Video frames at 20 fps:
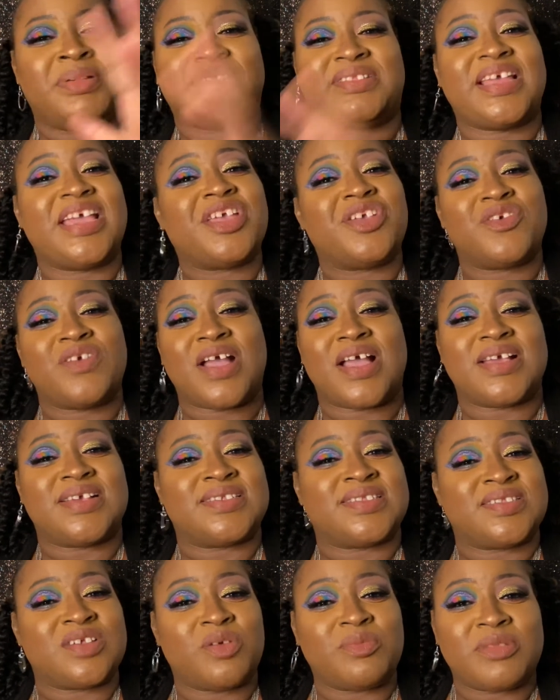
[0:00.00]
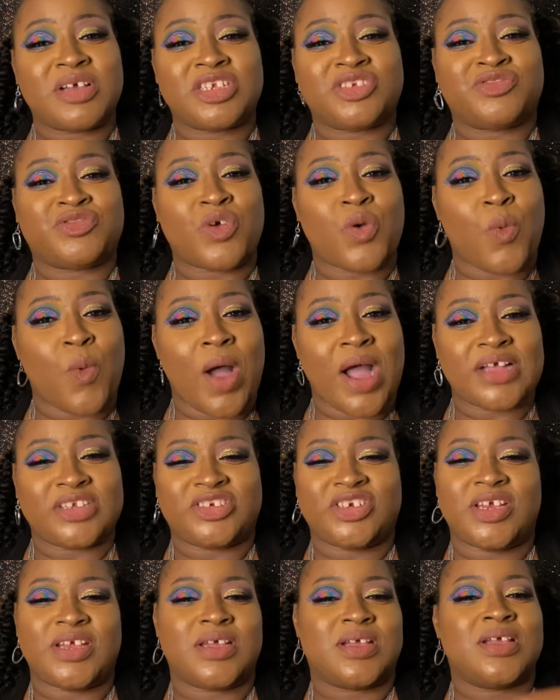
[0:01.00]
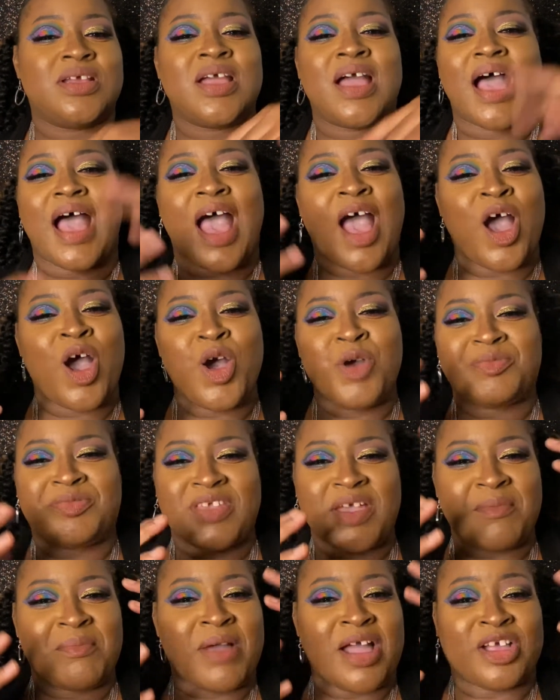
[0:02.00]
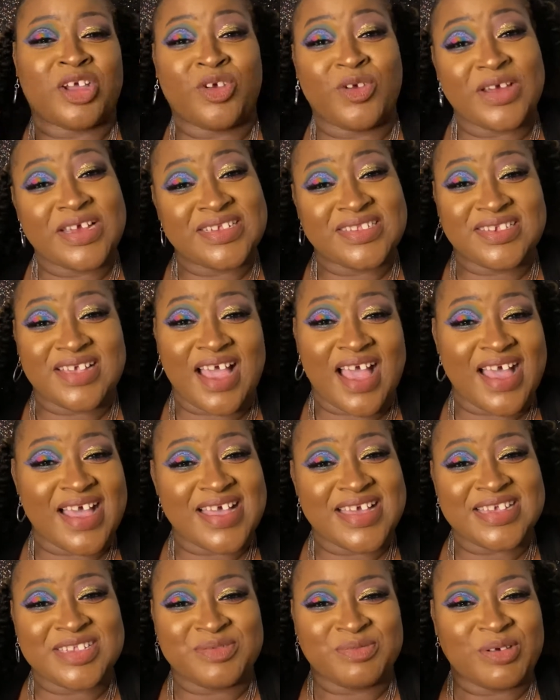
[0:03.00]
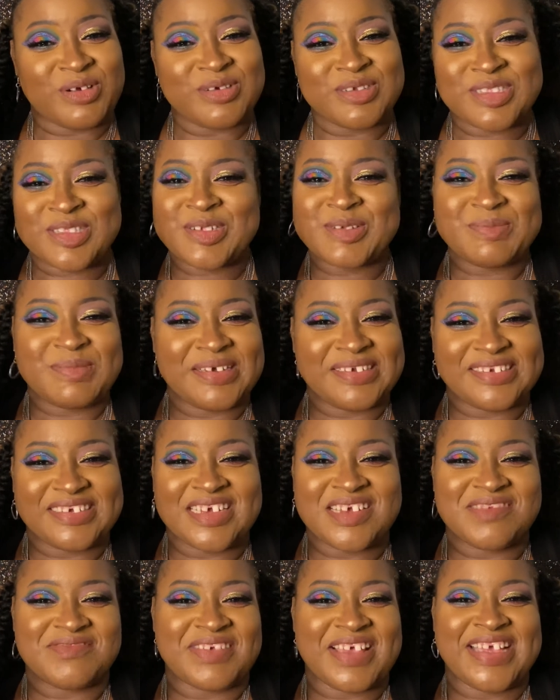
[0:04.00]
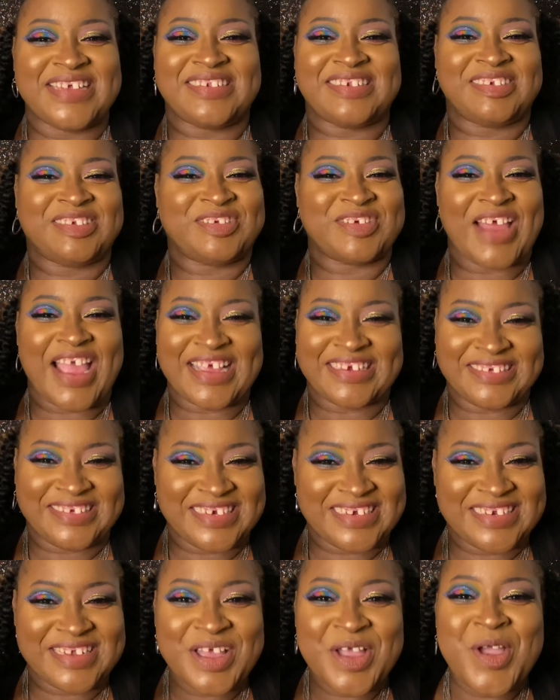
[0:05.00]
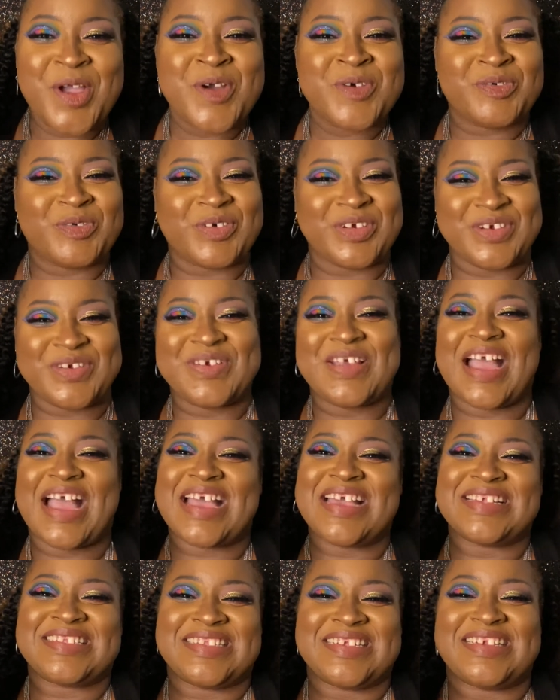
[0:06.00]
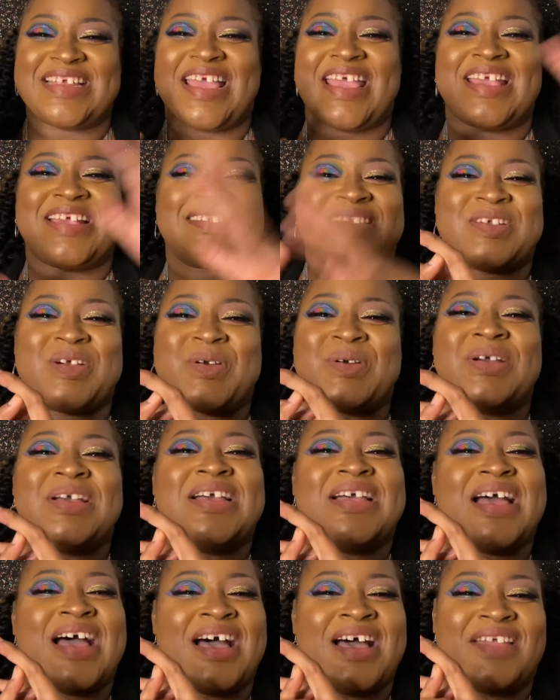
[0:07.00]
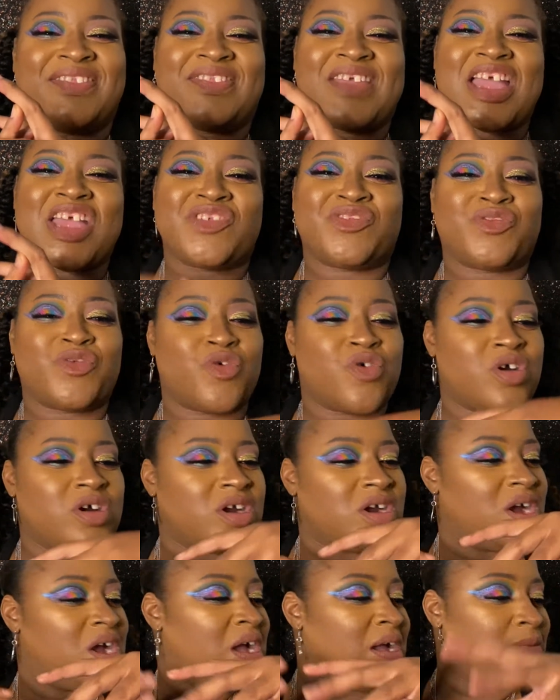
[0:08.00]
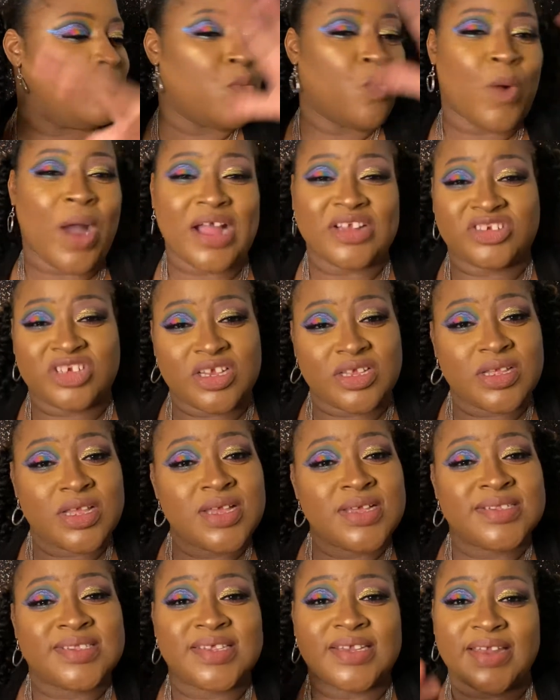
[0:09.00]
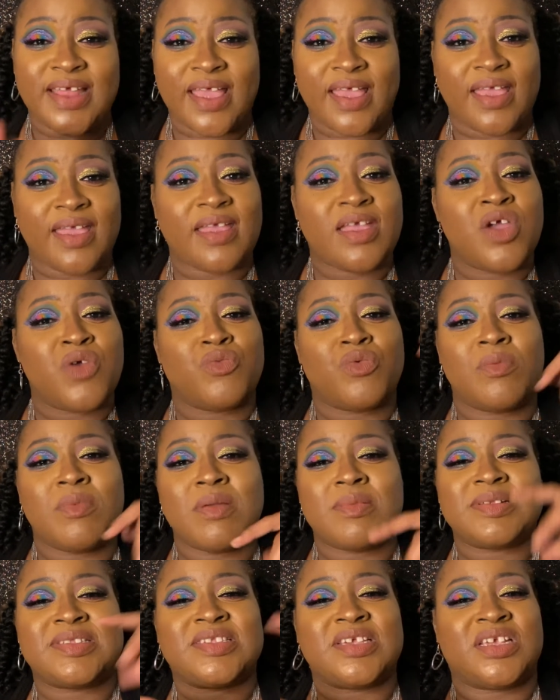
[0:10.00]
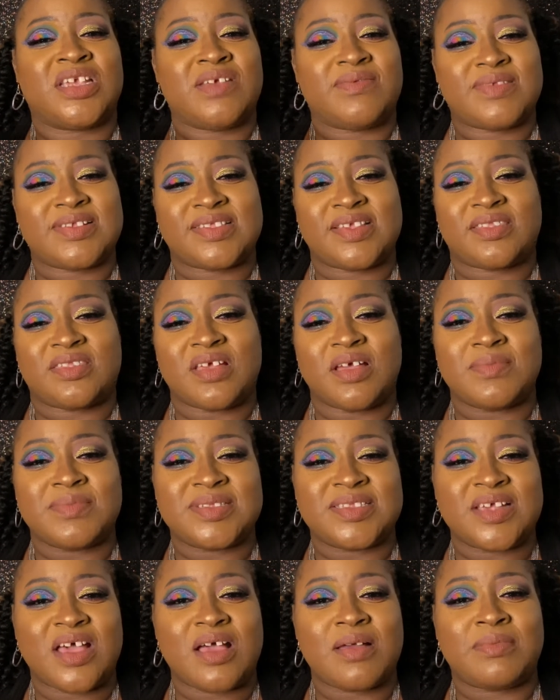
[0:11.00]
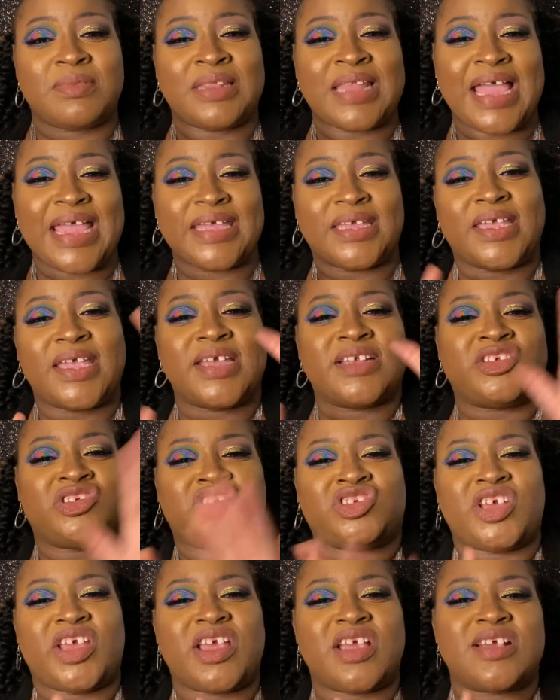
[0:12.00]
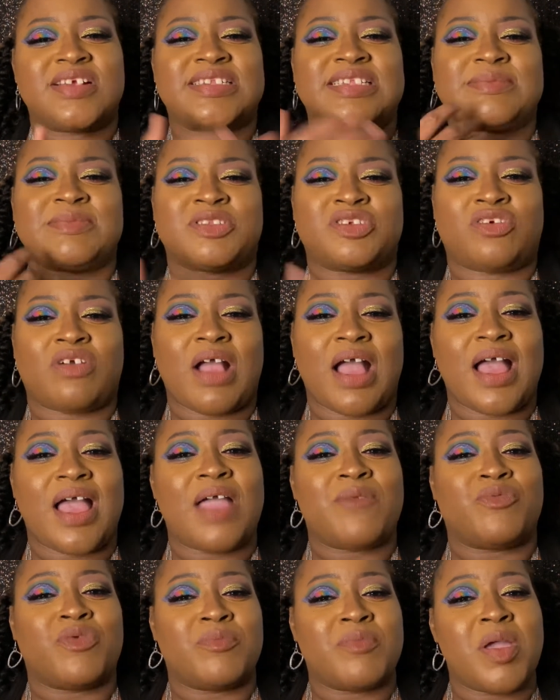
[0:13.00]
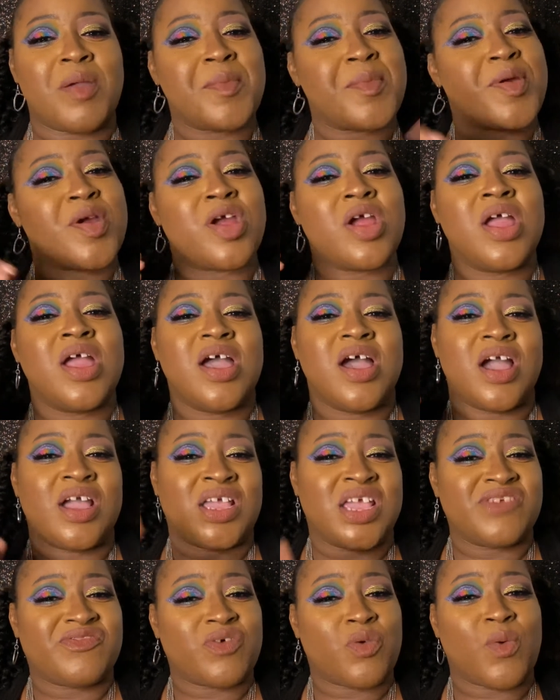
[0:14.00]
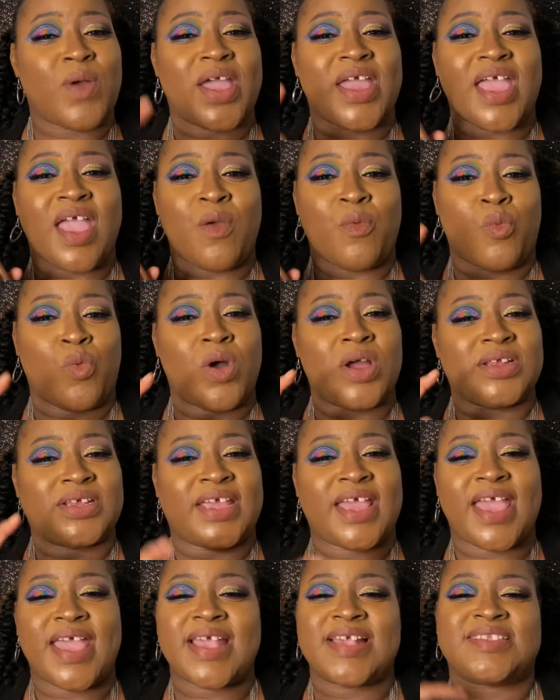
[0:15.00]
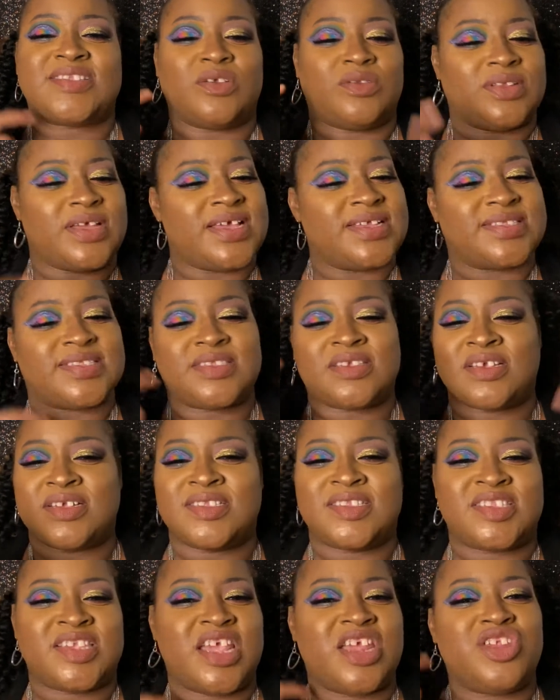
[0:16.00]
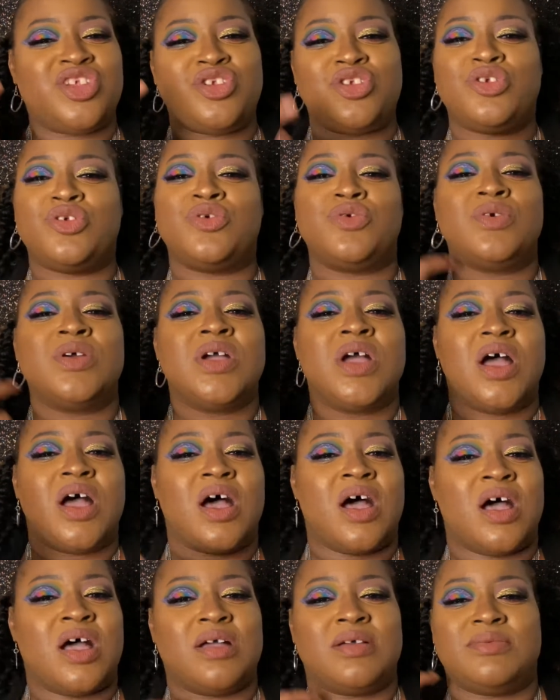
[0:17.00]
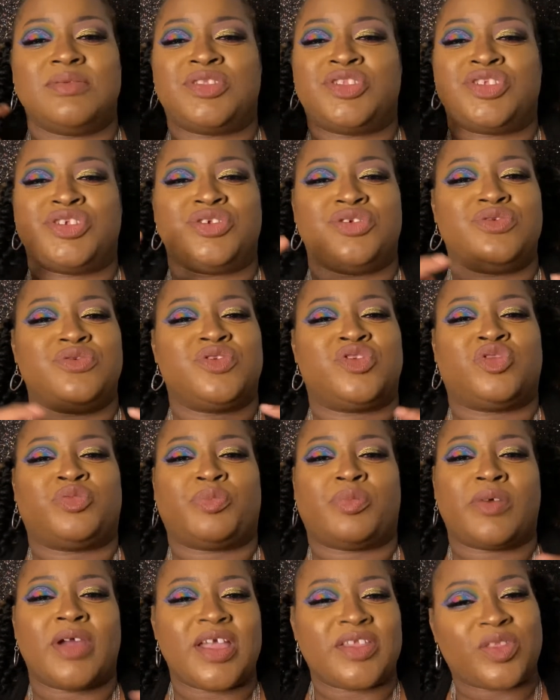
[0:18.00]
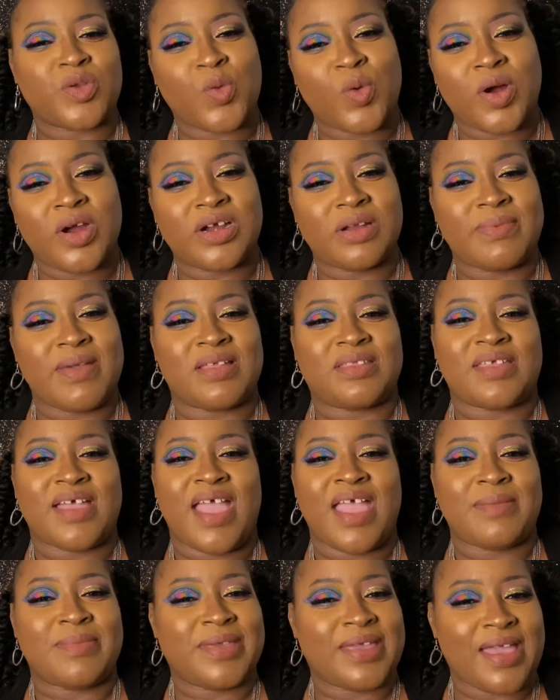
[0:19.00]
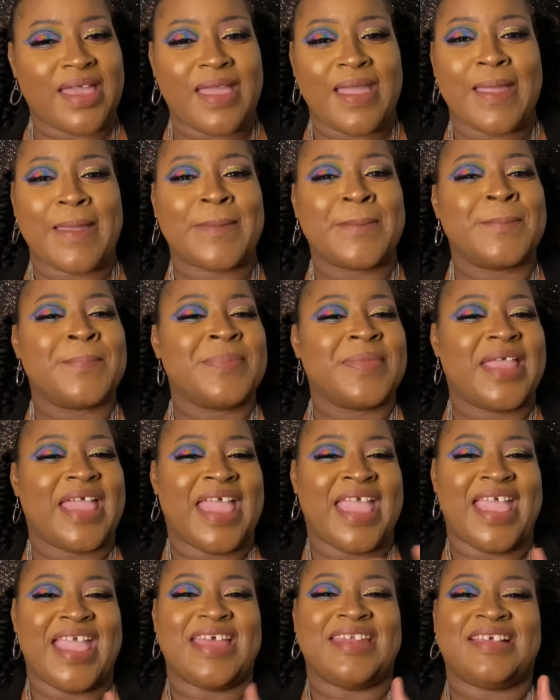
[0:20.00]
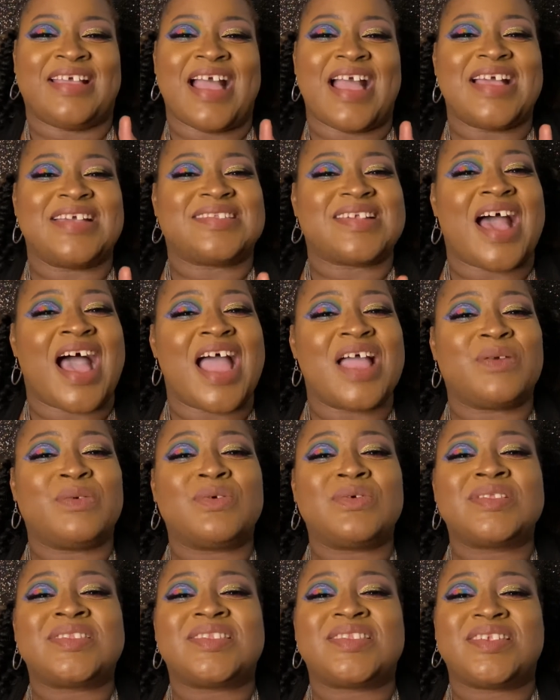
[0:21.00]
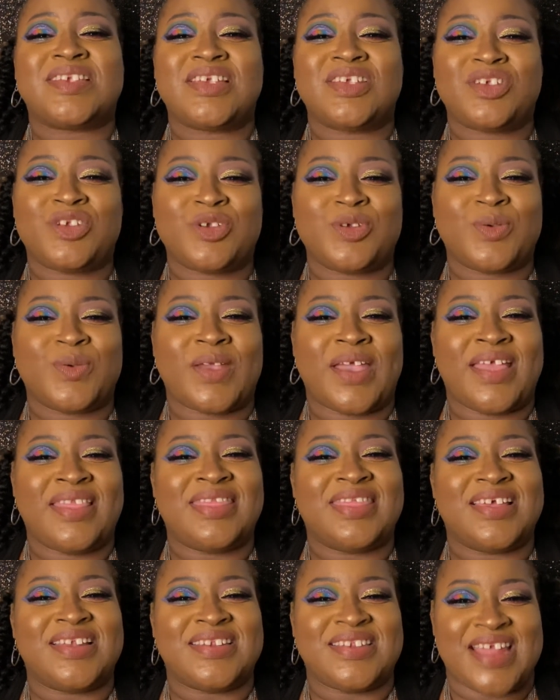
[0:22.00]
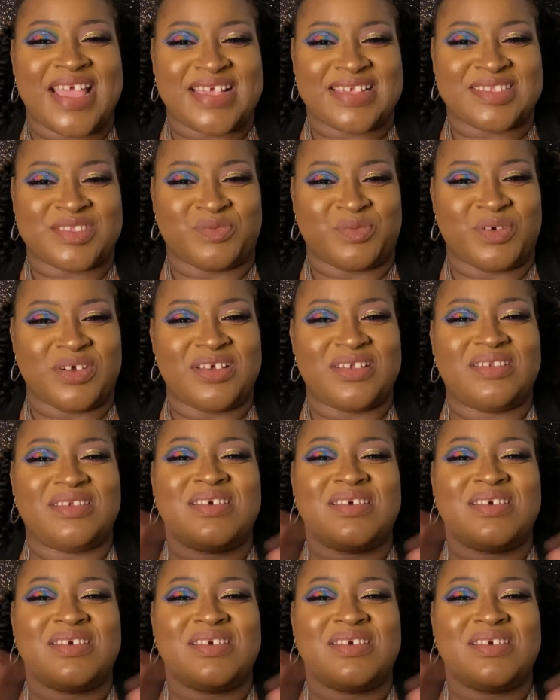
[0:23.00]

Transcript: thank you guys so much for watching. I hope that my crazy eyes weren't too much of a distraction for you guys today. So thanks for watching today. Remember to give this a thumbs up, like it, share, subscribe. Remember, a giveaway at 1K. So let's continue to spread the word about the Amy Gang. And guys, I will see you in the next one.